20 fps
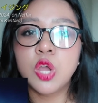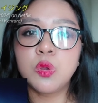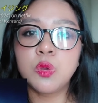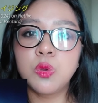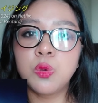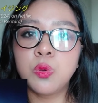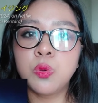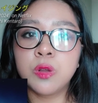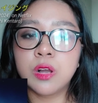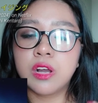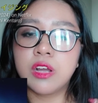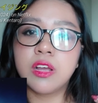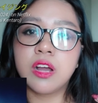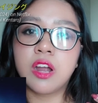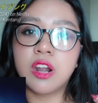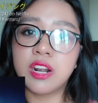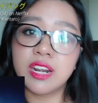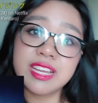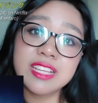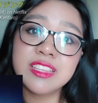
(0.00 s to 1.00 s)
who
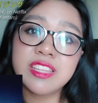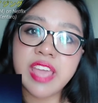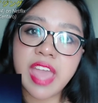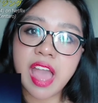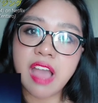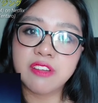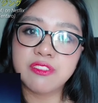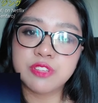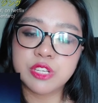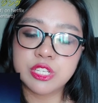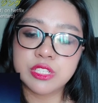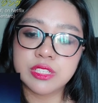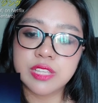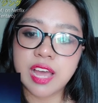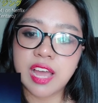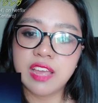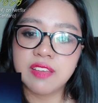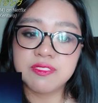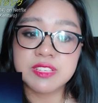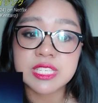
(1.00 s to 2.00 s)
are in the
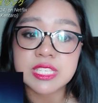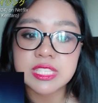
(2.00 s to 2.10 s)
afterlife